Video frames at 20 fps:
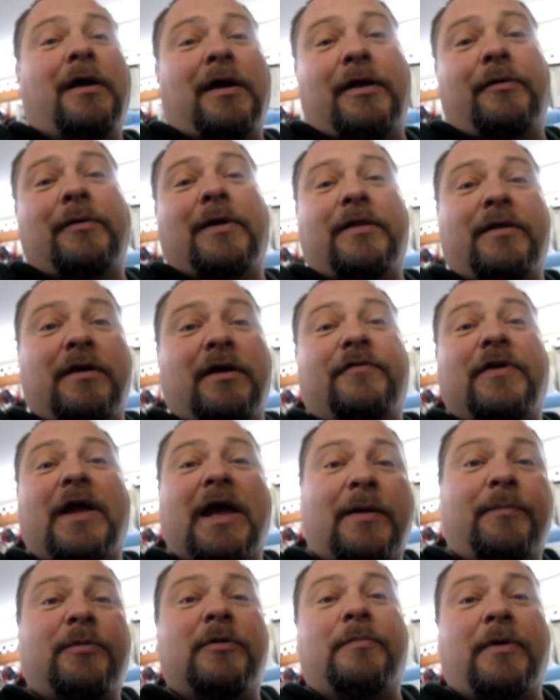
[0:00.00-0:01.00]
I'd rather have
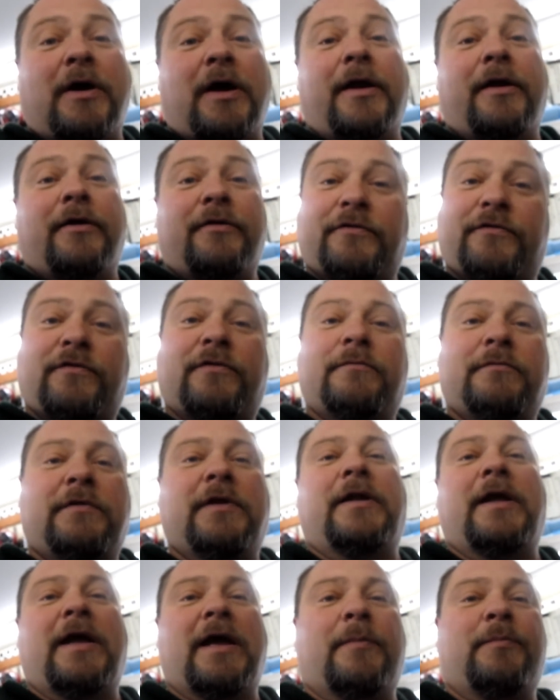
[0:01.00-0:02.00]
happy buyers
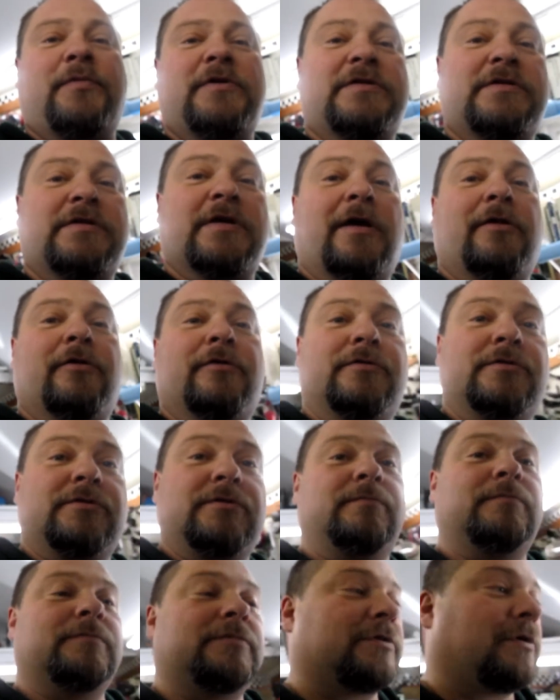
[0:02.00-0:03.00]
than happy
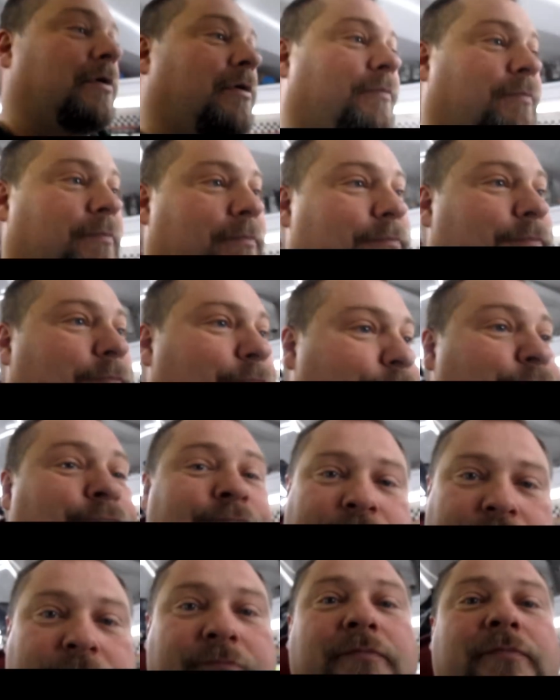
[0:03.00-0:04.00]
sellers. So
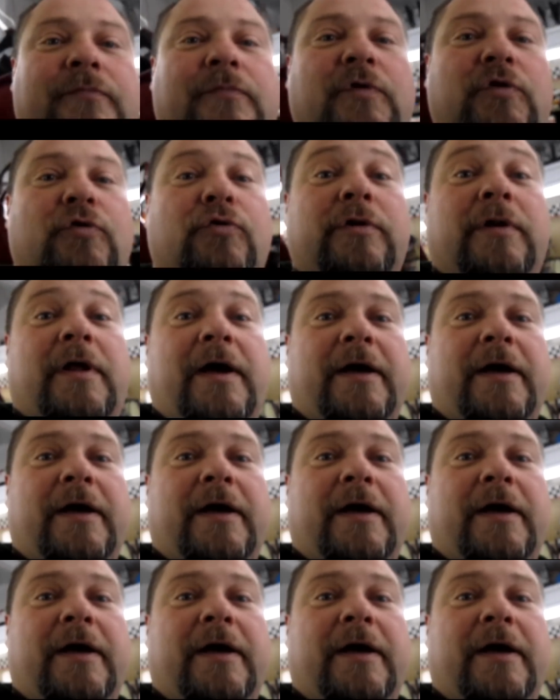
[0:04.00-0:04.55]
good